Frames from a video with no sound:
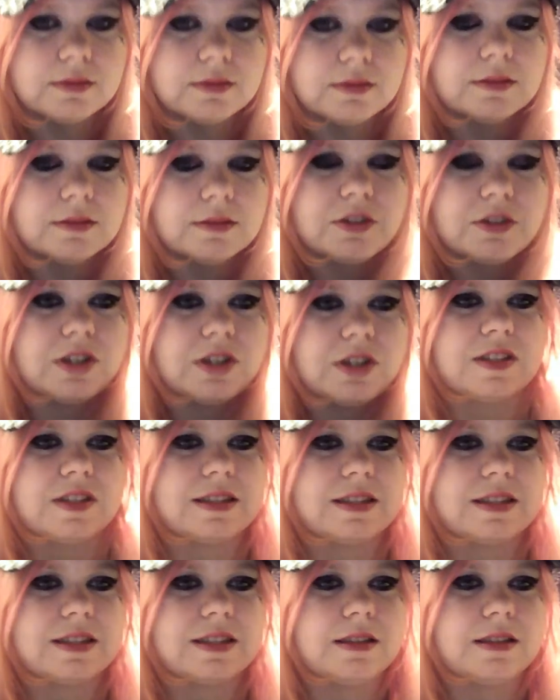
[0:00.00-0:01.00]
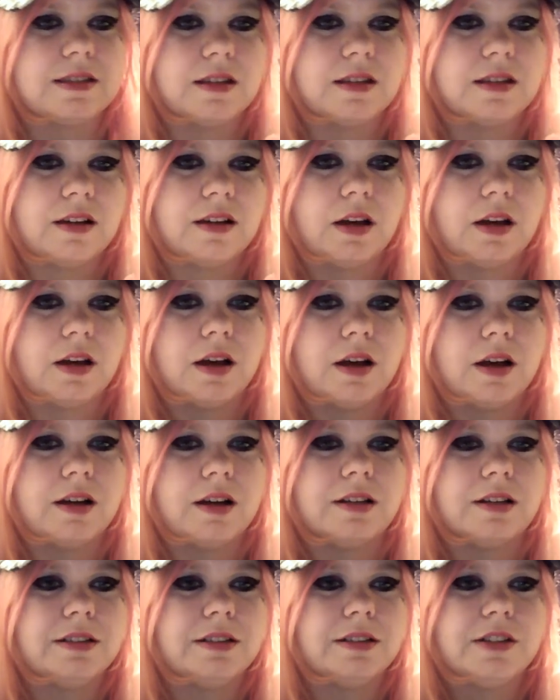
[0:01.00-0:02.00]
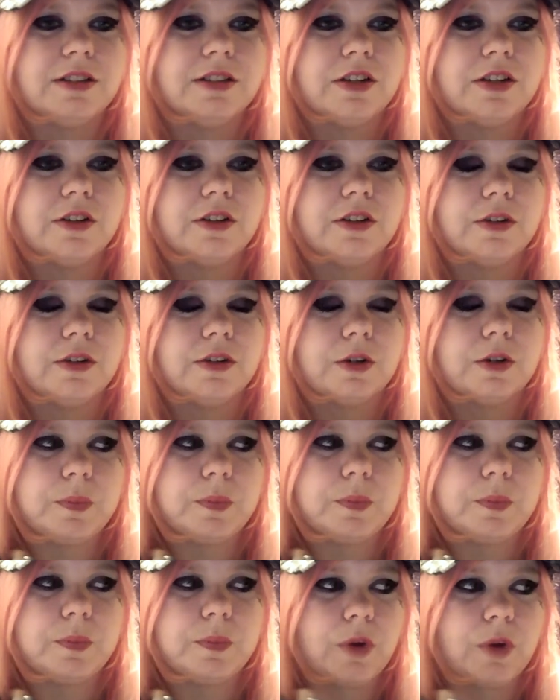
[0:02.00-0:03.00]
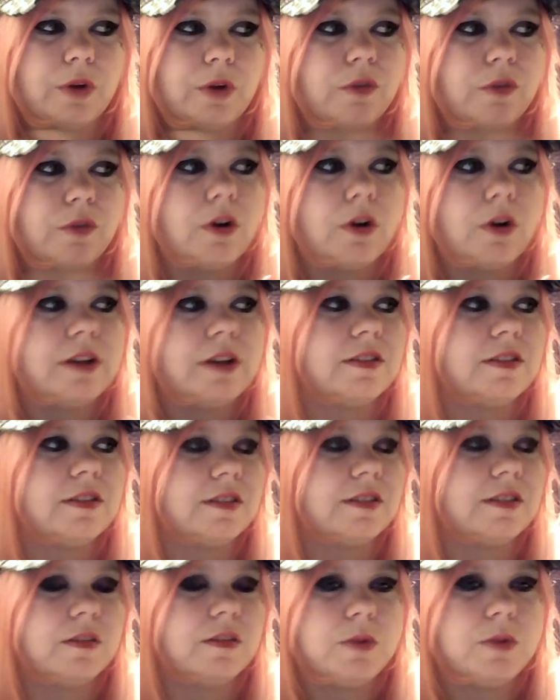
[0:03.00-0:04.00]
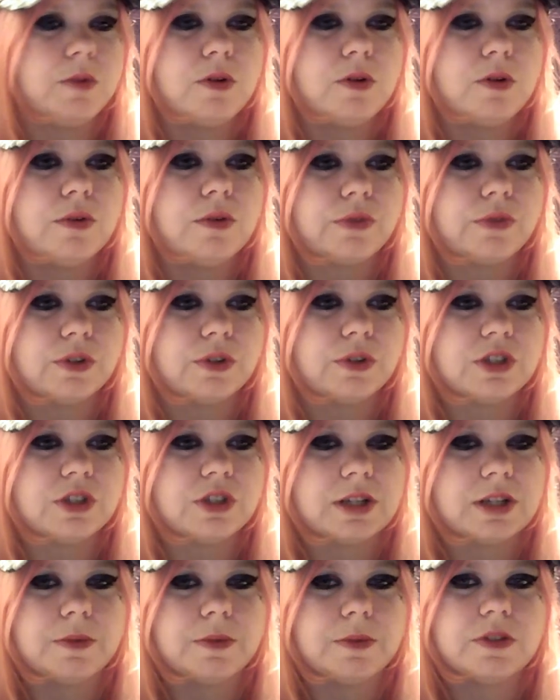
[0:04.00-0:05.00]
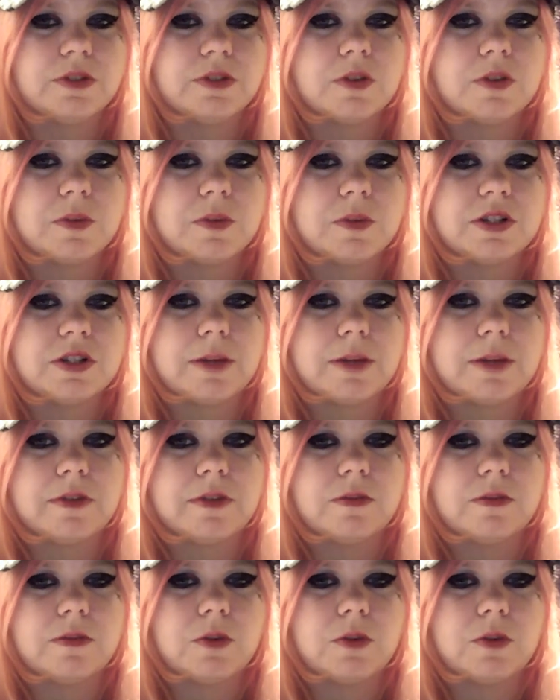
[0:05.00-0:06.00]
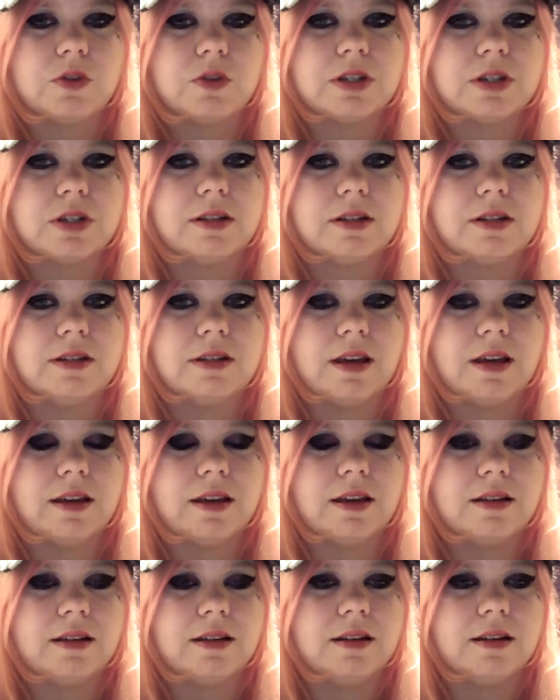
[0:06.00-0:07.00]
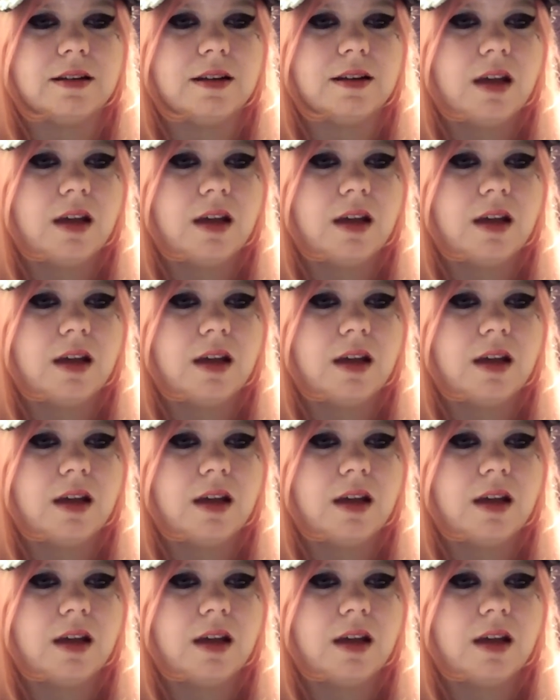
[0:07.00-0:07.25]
she's just her voice is beautiful, and she can put so much depth of emotion and